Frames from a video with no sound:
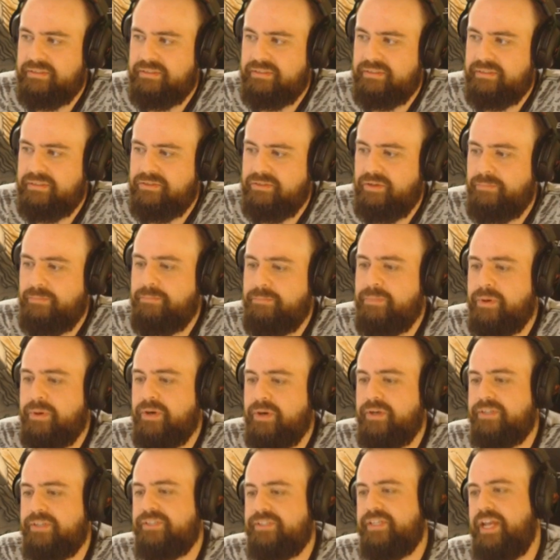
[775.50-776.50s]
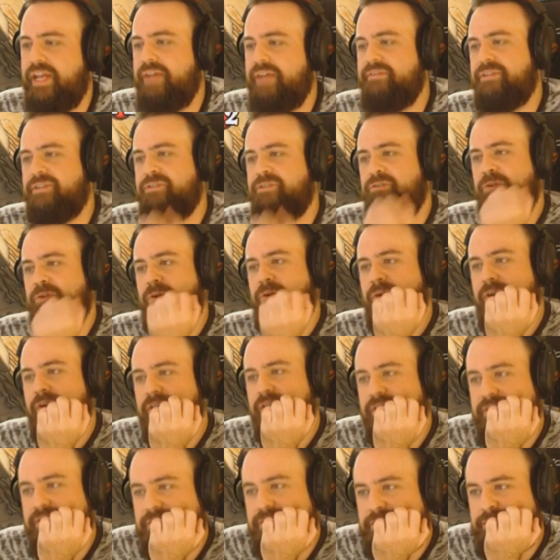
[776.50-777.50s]
I burn Savage
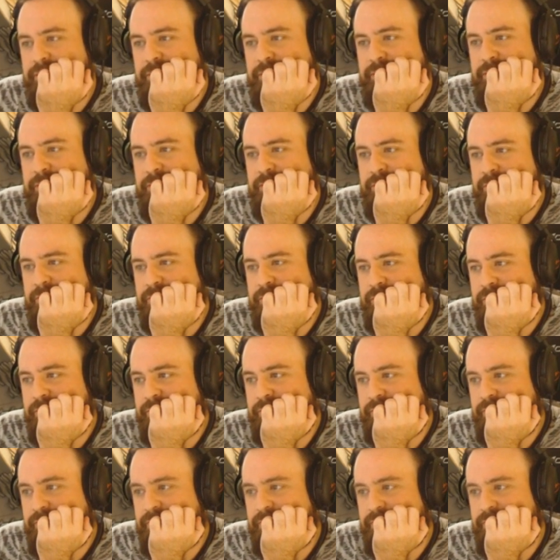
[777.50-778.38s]
Roar to...